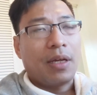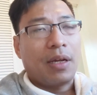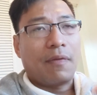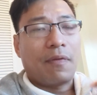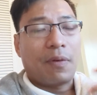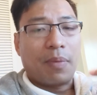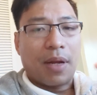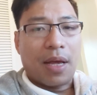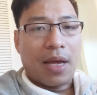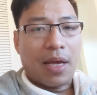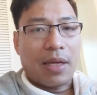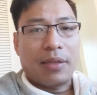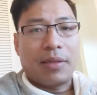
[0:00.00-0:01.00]
And then from
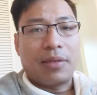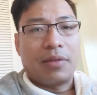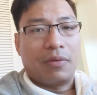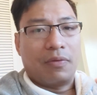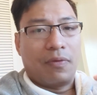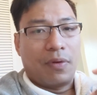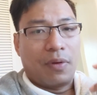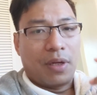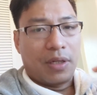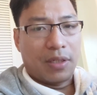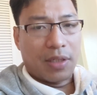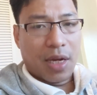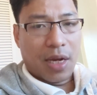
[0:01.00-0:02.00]
that, you feel
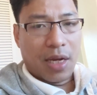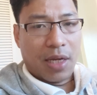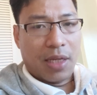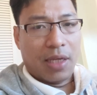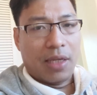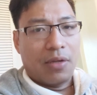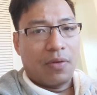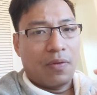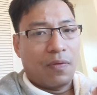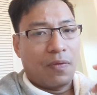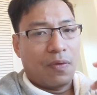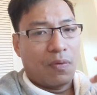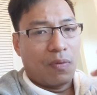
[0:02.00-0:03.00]
anxiety, you
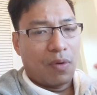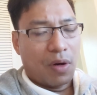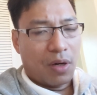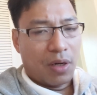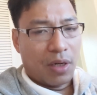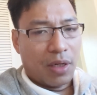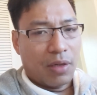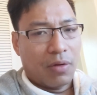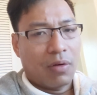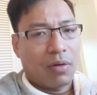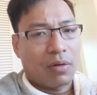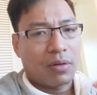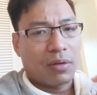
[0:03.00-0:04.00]
feel worry, you
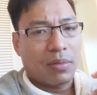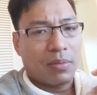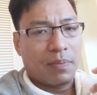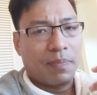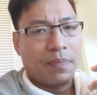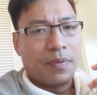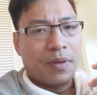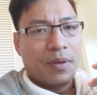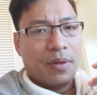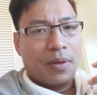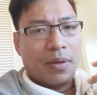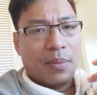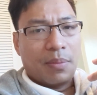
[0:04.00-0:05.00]
got some
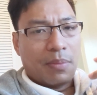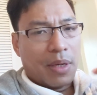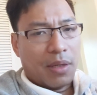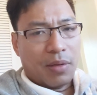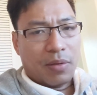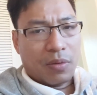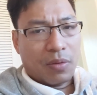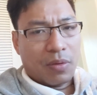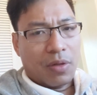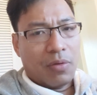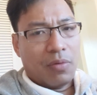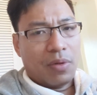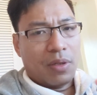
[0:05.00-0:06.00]
mental
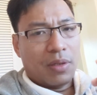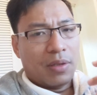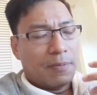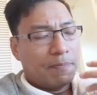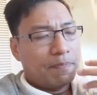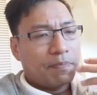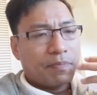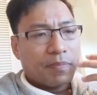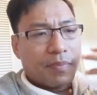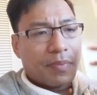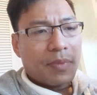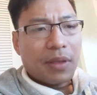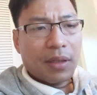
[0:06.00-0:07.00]
illness,
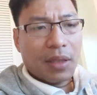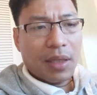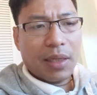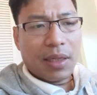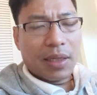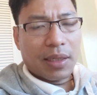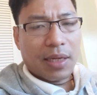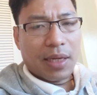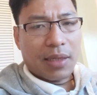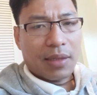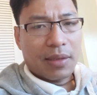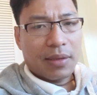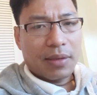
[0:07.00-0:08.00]
thing like
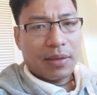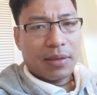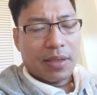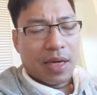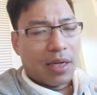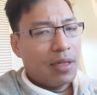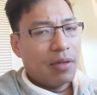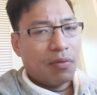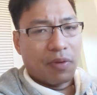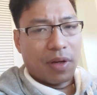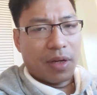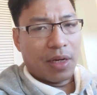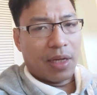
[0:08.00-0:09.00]
that. I didn't
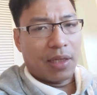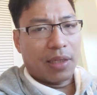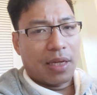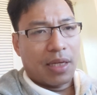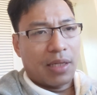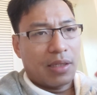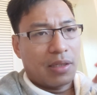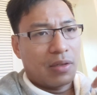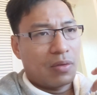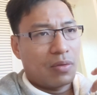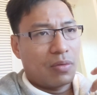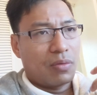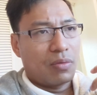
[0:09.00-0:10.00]
realize that
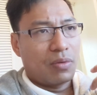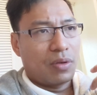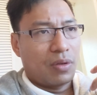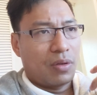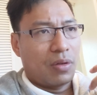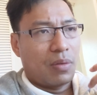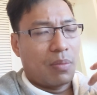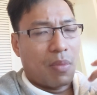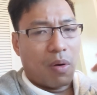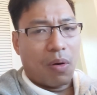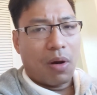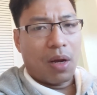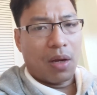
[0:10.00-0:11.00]
until, you know, the
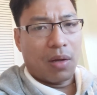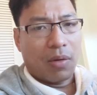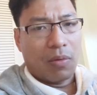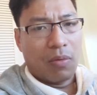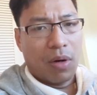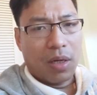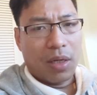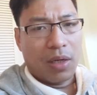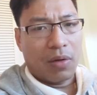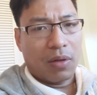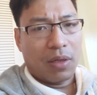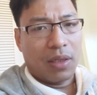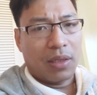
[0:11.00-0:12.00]
more I'm working
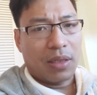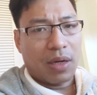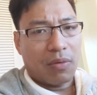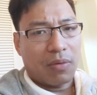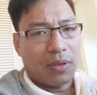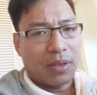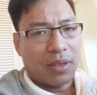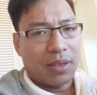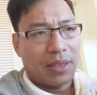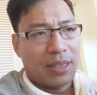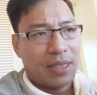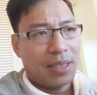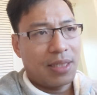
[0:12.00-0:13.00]
on this, I would say
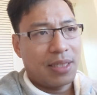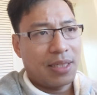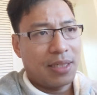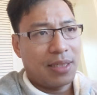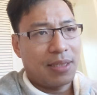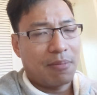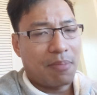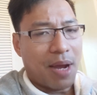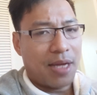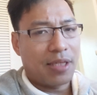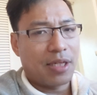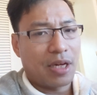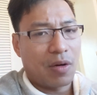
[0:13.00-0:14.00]
this is the
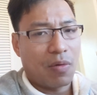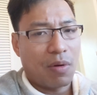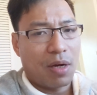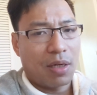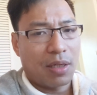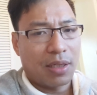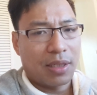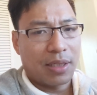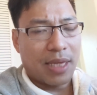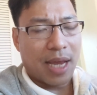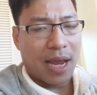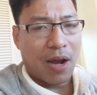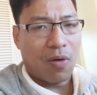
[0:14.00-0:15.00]
magic work. This is
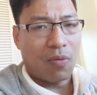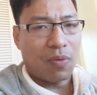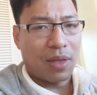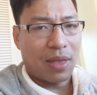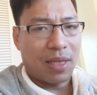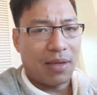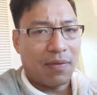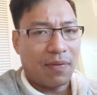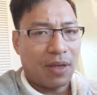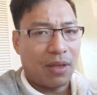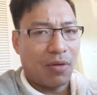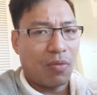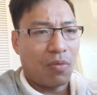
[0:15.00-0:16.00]
how we live
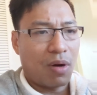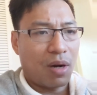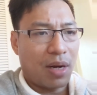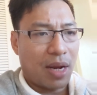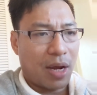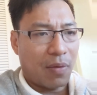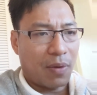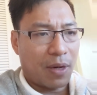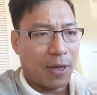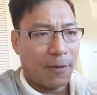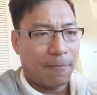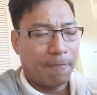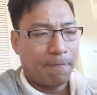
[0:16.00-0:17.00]
in the world
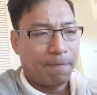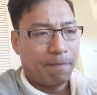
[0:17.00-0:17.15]
nowadays.